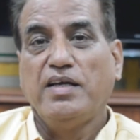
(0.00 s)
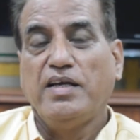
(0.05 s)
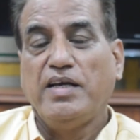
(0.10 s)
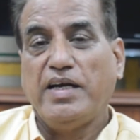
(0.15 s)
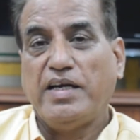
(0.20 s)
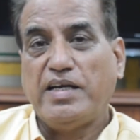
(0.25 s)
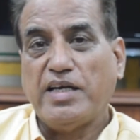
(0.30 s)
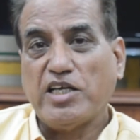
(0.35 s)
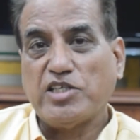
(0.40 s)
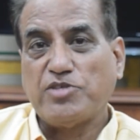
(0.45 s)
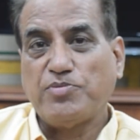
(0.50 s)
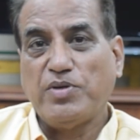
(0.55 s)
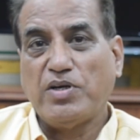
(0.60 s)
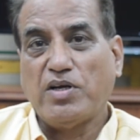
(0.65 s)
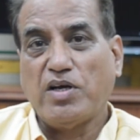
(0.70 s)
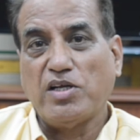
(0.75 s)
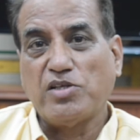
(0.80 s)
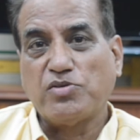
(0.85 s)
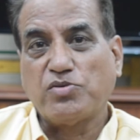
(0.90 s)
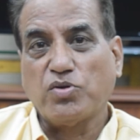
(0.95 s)
It has
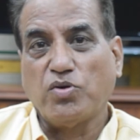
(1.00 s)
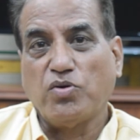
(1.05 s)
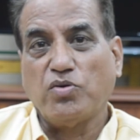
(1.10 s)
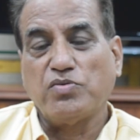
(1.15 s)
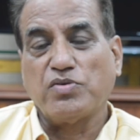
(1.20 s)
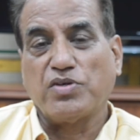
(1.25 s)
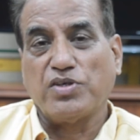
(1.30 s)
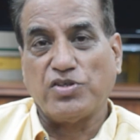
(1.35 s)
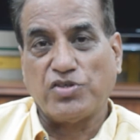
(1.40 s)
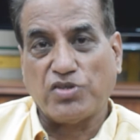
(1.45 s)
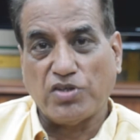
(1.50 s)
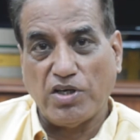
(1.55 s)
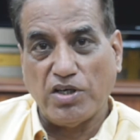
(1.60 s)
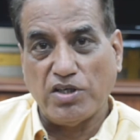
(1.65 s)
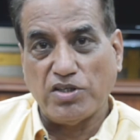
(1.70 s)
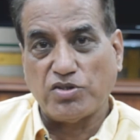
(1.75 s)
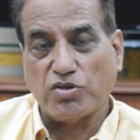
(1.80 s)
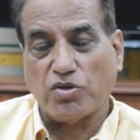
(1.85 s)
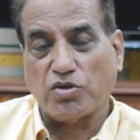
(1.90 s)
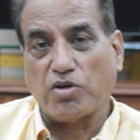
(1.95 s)
been also
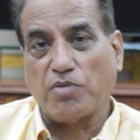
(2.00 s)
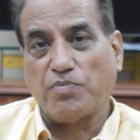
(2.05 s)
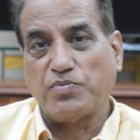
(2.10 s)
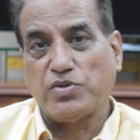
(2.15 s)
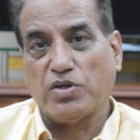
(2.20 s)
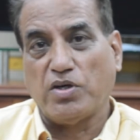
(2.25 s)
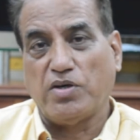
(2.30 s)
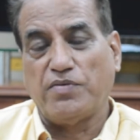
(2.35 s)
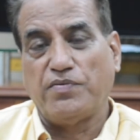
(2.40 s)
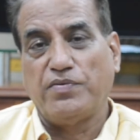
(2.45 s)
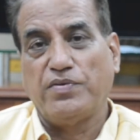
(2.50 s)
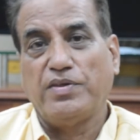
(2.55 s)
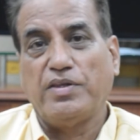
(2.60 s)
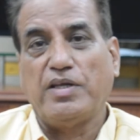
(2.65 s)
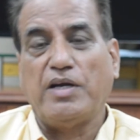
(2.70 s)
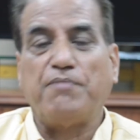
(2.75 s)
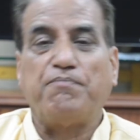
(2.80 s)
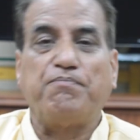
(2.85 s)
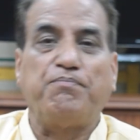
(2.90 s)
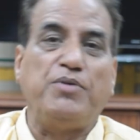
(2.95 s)
researched or observed
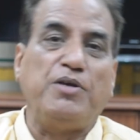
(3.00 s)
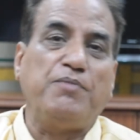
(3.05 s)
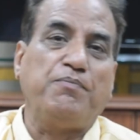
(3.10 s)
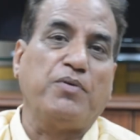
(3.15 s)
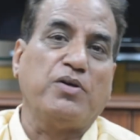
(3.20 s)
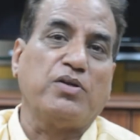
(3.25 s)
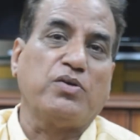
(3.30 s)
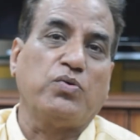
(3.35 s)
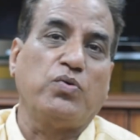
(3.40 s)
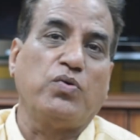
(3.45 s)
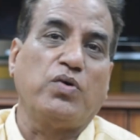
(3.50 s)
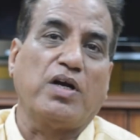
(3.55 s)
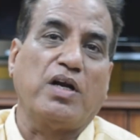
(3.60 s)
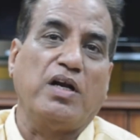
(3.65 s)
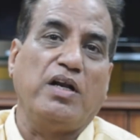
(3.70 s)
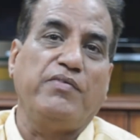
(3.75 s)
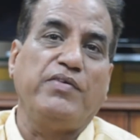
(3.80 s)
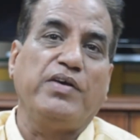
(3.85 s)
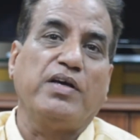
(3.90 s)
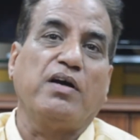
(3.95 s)
that people who are
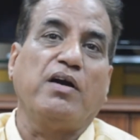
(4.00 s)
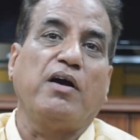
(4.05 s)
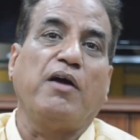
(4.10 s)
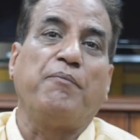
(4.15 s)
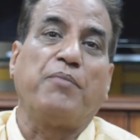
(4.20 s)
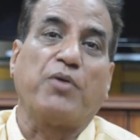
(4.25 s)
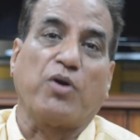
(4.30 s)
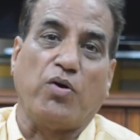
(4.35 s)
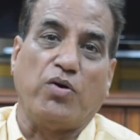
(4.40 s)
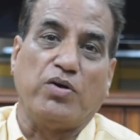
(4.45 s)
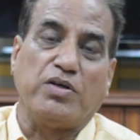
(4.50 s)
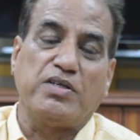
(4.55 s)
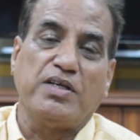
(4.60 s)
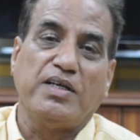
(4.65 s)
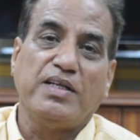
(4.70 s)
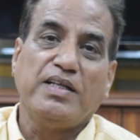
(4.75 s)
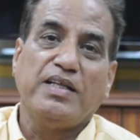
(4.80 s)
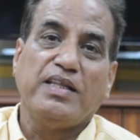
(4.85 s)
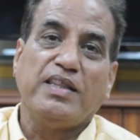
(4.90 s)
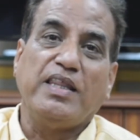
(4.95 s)
living abroad,
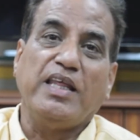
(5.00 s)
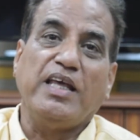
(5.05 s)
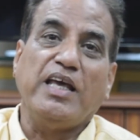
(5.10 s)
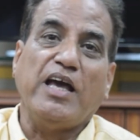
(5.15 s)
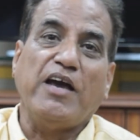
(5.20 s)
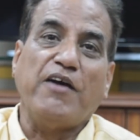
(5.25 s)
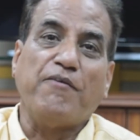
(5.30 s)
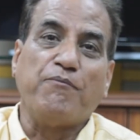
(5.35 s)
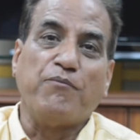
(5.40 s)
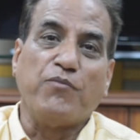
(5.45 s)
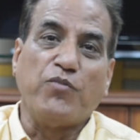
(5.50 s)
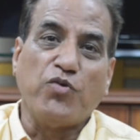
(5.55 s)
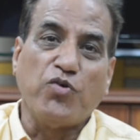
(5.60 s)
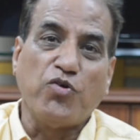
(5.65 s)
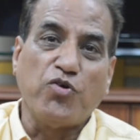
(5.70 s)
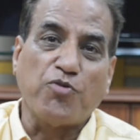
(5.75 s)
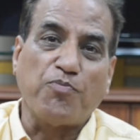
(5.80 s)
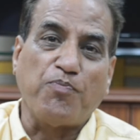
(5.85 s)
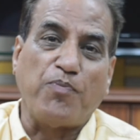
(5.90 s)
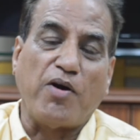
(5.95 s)
they have
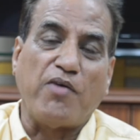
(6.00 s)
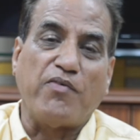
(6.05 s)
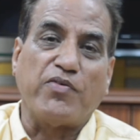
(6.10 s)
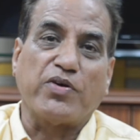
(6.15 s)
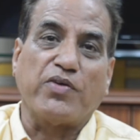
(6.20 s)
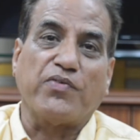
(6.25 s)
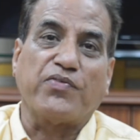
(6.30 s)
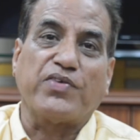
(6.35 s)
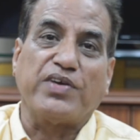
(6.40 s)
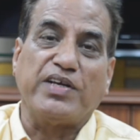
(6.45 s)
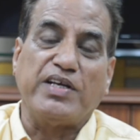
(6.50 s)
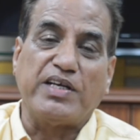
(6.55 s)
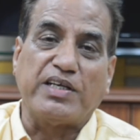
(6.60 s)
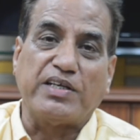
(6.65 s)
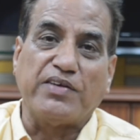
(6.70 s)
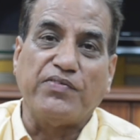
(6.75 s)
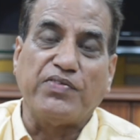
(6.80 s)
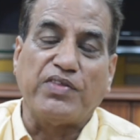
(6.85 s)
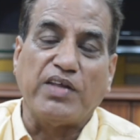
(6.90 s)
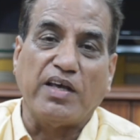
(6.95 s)
more power of
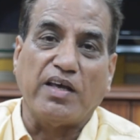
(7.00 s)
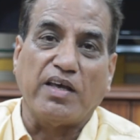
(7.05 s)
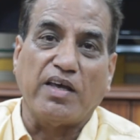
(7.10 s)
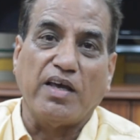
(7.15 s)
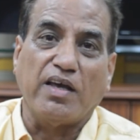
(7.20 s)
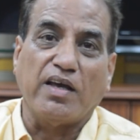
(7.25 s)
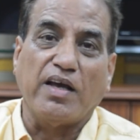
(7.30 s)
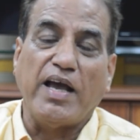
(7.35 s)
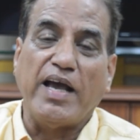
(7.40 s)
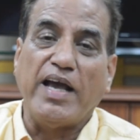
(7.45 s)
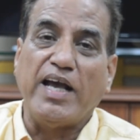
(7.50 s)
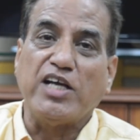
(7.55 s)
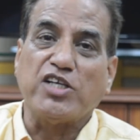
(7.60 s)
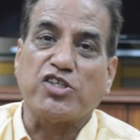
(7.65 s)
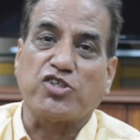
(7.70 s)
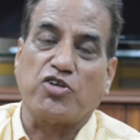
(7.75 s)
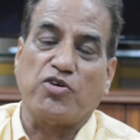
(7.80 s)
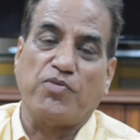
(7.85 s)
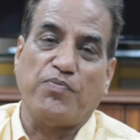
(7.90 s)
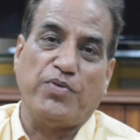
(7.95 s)
creative thinking
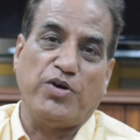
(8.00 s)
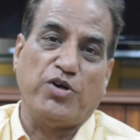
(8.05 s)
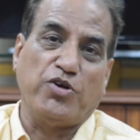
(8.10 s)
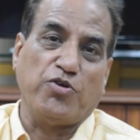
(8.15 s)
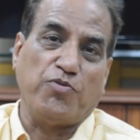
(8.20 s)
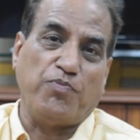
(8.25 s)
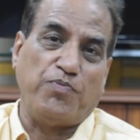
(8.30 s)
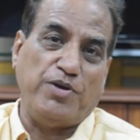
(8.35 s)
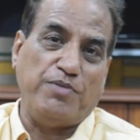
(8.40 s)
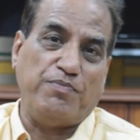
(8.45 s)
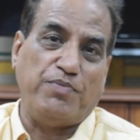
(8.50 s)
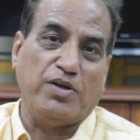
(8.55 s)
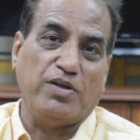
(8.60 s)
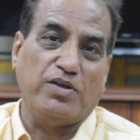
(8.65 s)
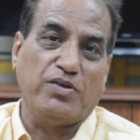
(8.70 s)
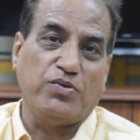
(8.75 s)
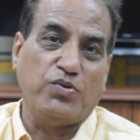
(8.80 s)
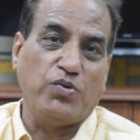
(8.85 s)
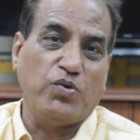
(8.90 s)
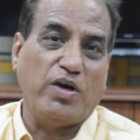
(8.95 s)
as compared to
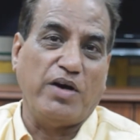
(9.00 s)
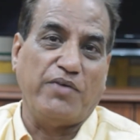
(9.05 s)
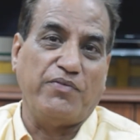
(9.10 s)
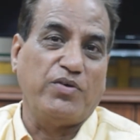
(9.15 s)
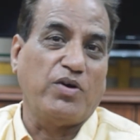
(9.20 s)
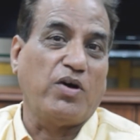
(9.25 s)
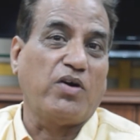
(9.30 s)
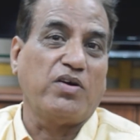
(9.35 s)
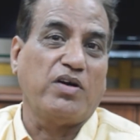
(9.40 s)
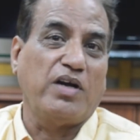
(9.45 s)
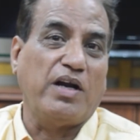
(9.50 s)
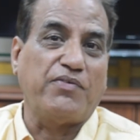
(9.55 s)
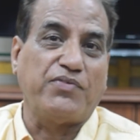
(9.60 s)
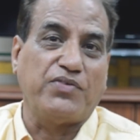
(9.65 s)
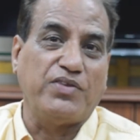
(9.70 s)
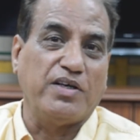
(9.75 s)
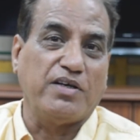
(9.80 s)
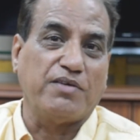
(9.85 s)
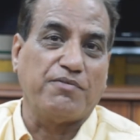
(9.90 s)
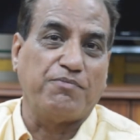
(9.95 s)
people who have not
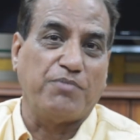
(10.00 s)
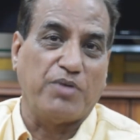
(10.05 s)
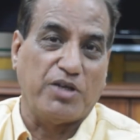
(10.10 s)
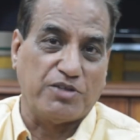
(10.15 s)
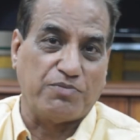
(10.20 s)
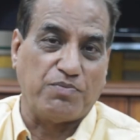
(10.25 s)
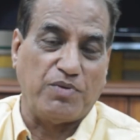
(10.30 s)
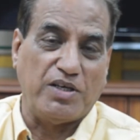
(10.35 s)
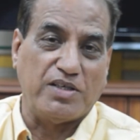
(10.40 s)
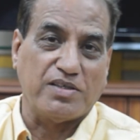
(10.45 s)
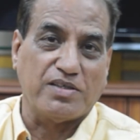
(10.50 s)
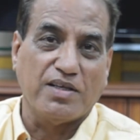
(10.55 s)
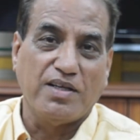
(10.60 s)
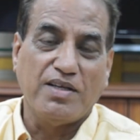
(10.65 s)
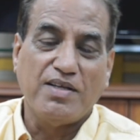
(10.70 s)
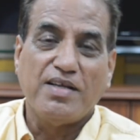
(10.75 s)
left their birthplace.